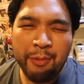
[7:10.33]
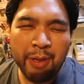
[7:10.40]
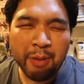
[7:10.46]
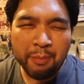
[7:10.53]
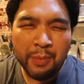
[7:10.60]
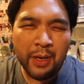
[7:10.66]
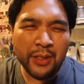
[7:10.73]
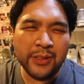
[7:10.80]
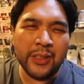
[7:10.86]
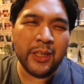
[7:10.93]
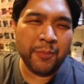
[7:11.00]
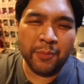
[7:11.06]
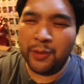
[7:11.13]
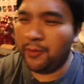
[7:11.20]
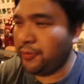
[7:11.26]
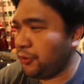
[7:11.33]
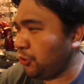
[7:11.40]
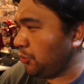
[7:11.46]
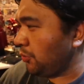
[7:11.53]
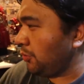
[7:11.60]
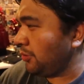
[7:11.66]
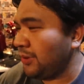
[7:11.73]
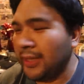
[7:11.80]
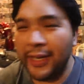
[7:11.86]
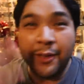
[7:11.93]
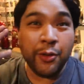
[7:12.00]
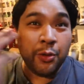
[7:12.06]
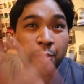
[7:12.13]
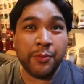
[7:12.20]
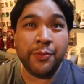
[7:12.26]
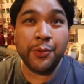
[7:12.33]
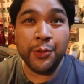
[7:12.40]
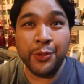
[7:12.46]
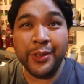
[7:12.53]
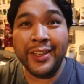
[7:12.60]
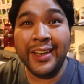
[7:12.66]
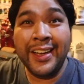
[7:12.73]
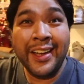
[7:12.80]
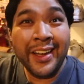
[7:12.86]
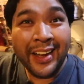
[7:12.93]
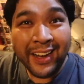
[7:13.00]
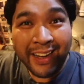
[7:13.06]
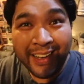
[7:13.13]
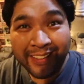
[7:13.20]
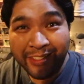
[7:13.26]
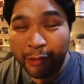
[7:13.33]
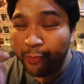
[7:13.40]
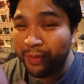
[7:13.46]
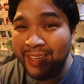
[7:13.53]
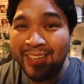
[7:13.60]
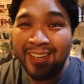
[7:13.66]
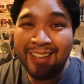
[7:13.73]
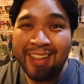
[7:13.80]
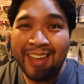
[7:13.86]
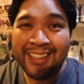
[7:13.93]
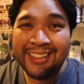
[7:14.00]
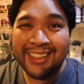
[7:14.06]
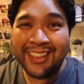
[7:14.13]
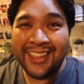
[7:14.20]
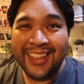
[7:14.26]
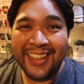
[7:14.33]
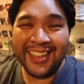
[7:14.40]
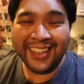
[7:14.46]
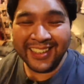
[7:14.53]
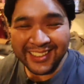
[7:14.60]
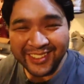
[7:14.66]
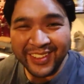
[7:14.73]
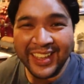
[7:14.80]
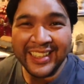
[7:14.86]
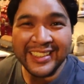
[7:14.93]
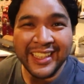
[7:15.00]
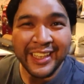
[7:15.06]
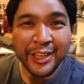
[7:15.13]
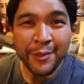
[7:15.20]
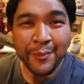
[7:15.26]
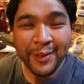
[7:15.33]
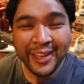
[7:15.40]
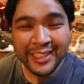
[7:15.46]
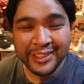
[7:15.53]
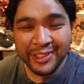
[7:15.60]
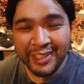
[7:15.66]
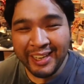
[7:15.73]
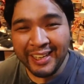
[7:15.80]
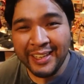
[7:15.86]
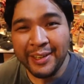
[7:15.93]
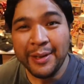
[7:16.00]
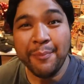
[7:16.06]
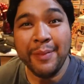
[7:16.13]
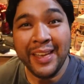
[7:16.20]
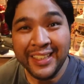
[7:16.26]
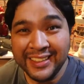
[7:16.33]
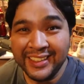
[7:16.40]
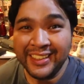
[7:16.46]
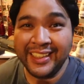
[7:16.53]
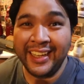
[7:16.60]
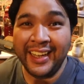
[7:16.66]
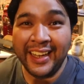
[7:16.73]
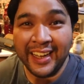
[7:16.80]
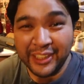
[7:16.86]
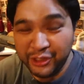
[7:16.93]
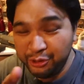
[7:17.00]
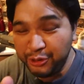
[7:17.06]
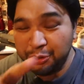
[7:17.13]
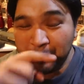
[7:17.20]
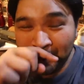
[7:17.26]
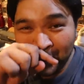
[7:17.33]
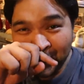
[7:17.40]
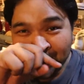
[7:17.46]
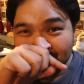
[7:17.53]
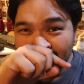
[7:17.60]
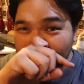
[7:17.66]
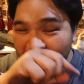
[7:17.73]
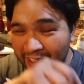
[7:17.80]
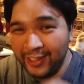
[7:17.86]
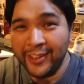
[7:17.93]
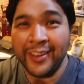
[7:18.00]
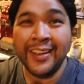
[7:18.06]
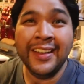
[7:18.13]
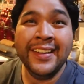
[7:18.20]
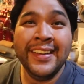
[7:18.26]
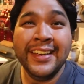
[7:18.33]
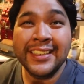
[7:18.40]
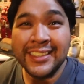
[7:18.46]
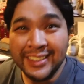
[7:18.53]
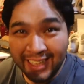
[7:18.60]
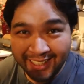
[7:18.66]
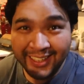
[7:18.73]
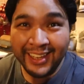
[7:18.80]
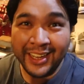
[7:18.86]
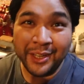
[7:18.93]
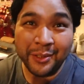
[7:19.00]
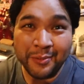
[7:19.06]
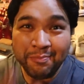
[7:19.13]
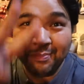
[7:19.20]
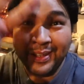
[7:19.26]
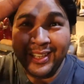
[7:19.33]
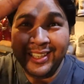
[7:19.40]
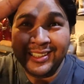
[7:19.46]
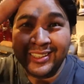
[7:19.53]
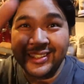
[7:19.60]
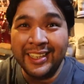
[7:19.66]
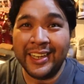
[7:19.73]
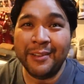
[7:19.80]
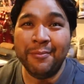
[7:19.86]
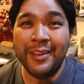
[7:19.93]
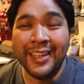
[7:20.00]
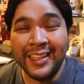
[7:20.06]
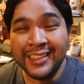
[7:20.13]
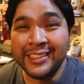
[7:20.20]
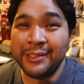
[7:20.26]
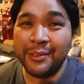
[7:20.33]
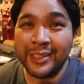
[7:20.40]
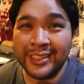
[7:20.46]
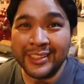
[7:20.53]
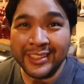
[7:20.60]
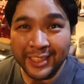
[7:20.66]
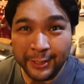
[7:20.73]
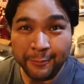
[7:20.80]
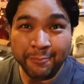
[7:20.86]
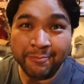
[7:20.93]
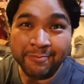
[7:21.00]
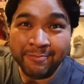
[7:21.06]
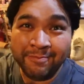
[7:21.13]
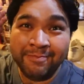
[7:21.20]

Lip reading: We unboxed a couple of shoes, I cooked food, at tumingin tayo sa Green Hills. And that said, if you guys all had an amazing day as usual, this is Carlo signing out. Peace, God bless, what's up?